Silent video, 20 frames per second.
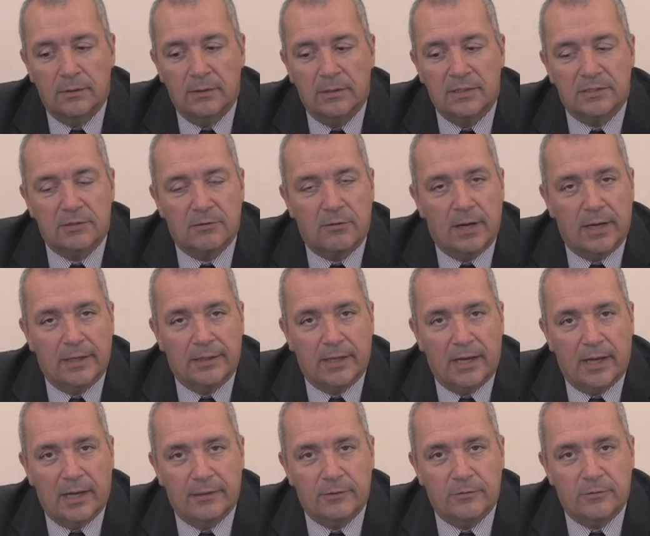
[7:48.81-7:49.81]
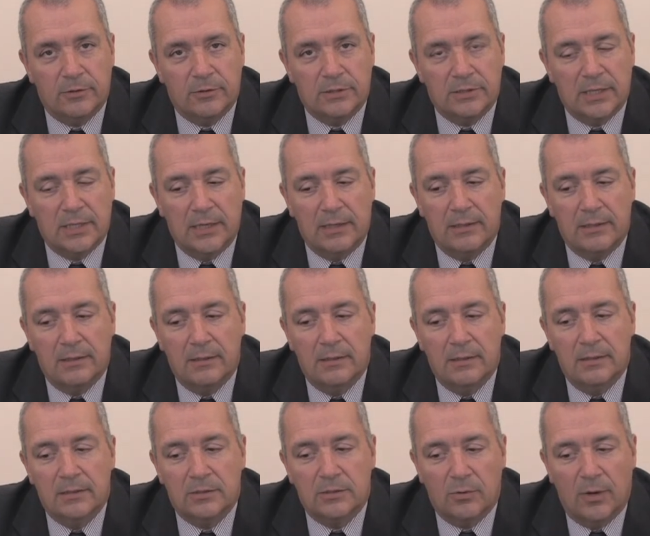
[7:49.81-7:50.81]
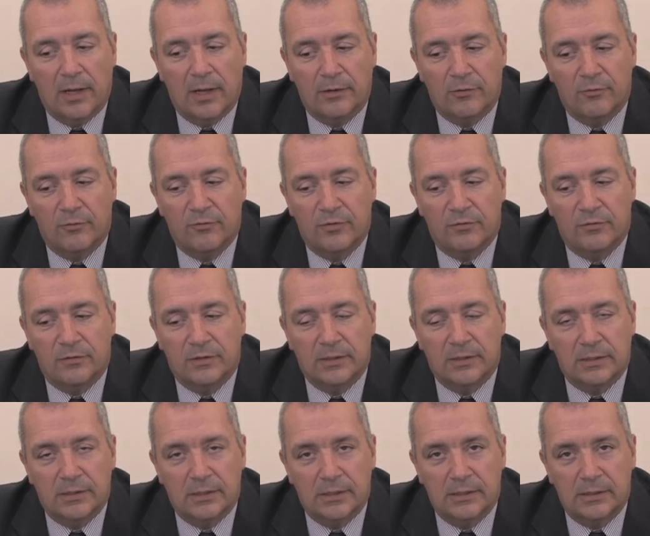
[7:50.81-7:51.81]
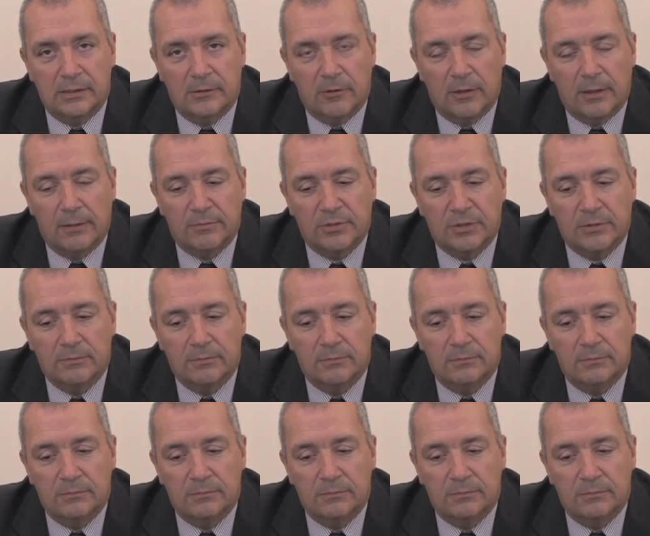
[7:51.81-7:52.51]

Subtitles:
is around 110 to 115 kilograms.